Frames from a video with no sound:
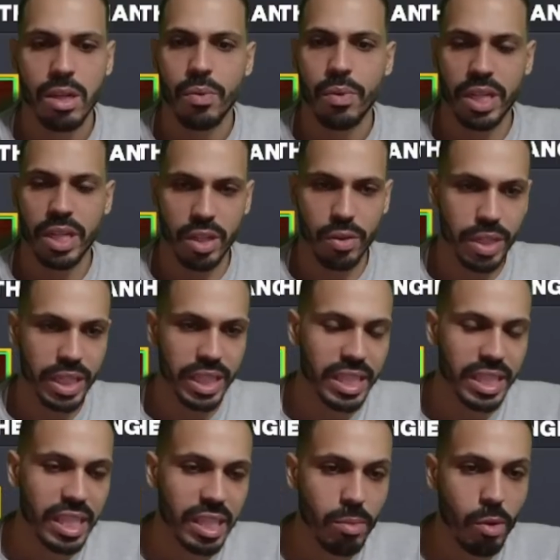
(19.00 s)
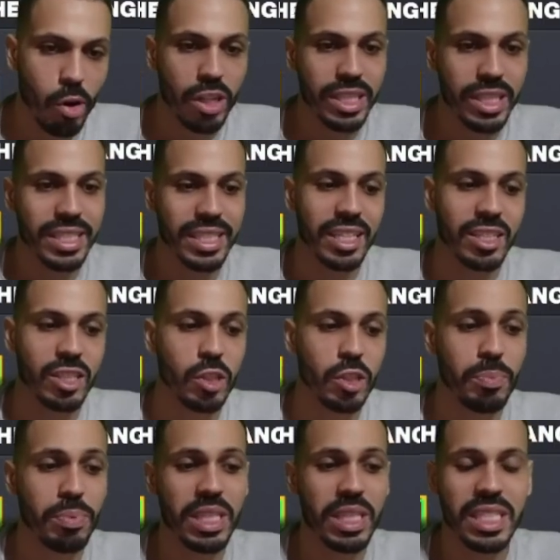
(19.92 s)
We're gonna redeem our
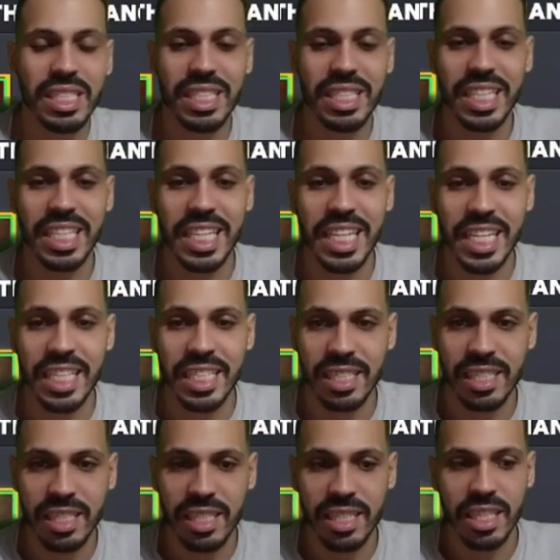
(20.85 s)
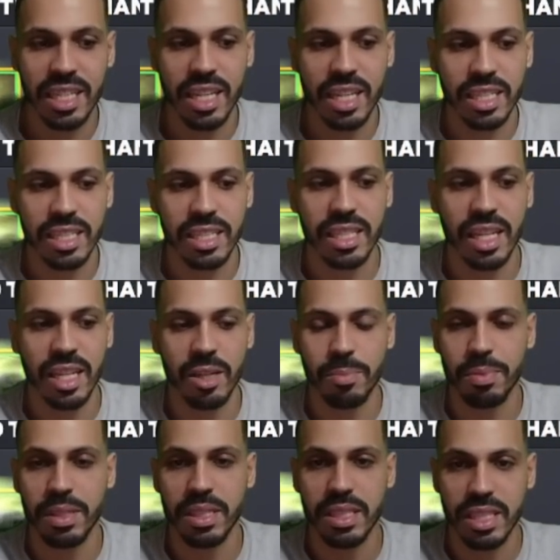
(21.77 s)
centerpiece east.
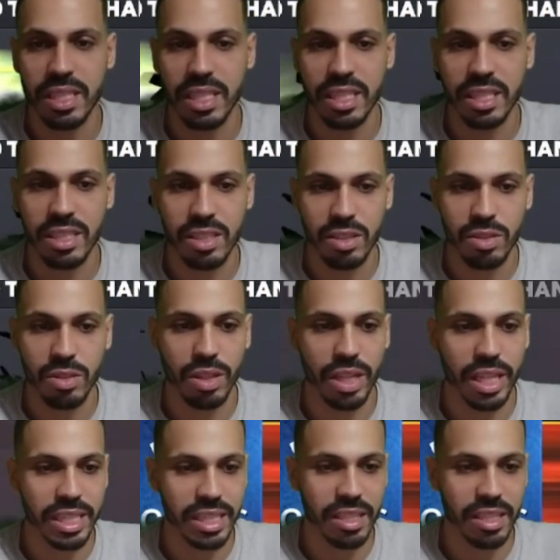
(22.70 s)
Centerpiece east, you know, that's the